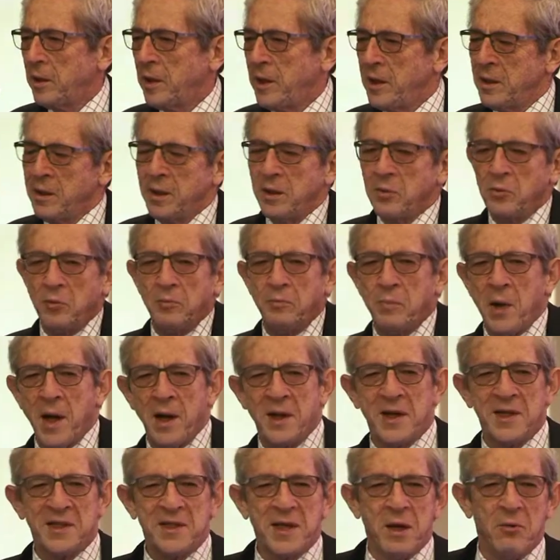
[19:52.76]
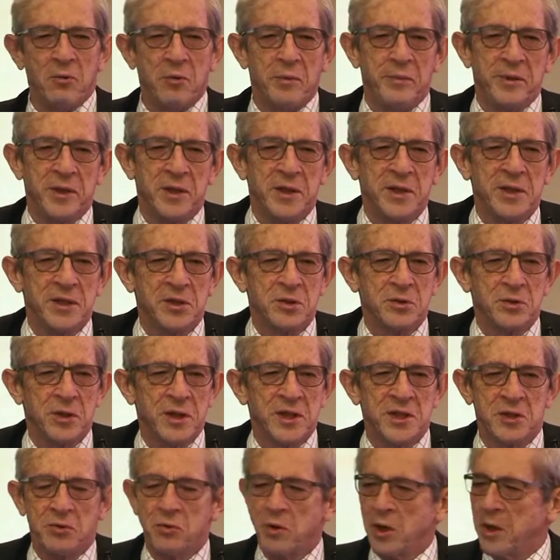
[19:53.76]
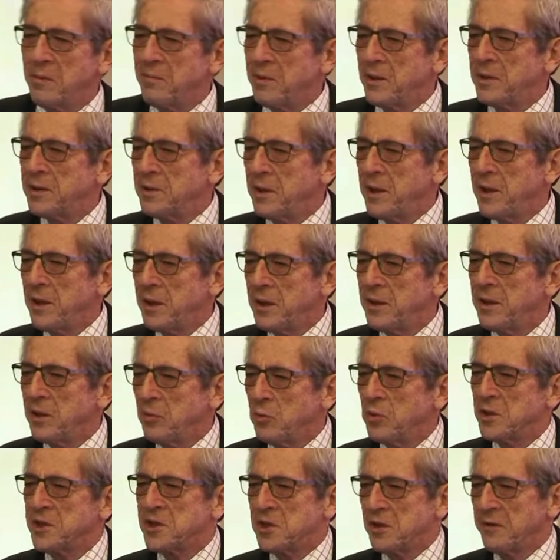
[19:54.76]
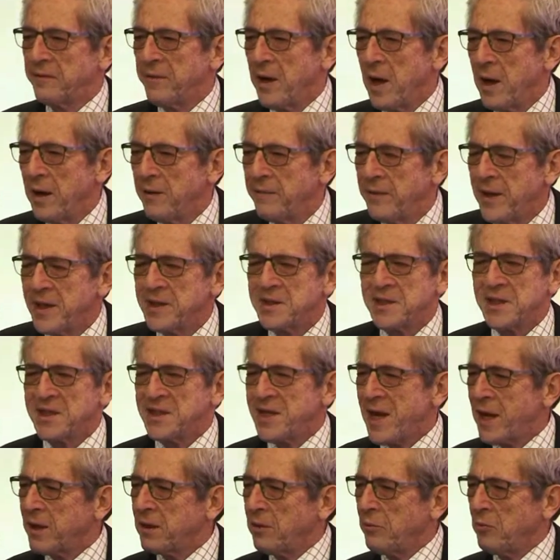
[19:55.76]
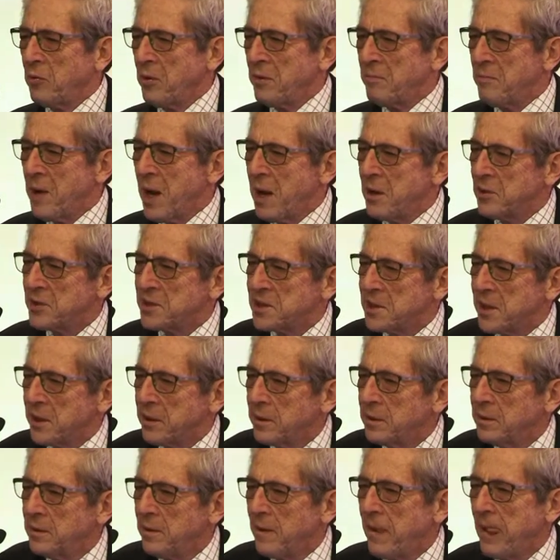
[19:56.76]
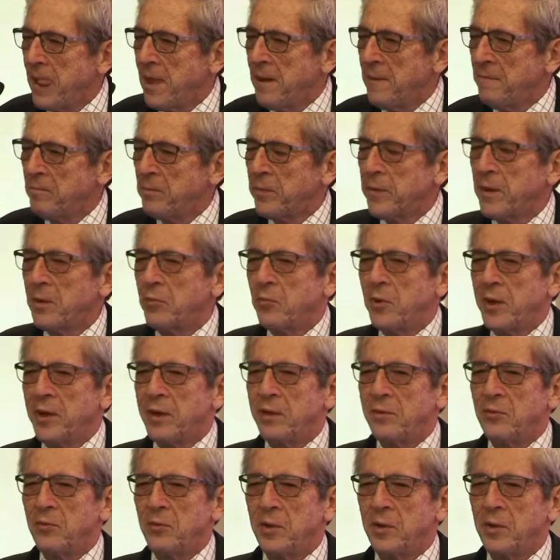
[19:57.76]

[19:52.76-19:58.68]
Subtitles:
India, Pakistan will be destroyed, but India will survive. That's exactly what Mao said when